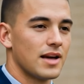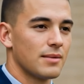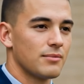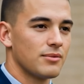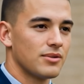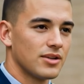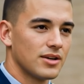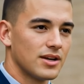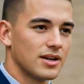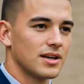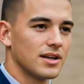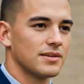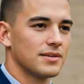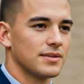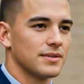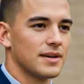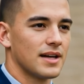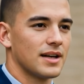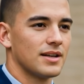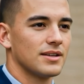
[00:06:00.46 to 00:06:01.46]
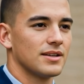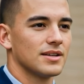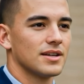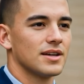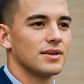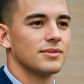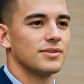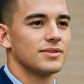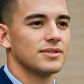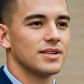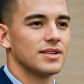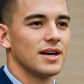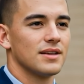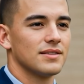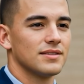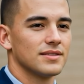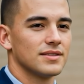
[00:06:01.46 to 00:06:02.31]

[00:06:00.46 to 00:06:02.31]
to himself. Logan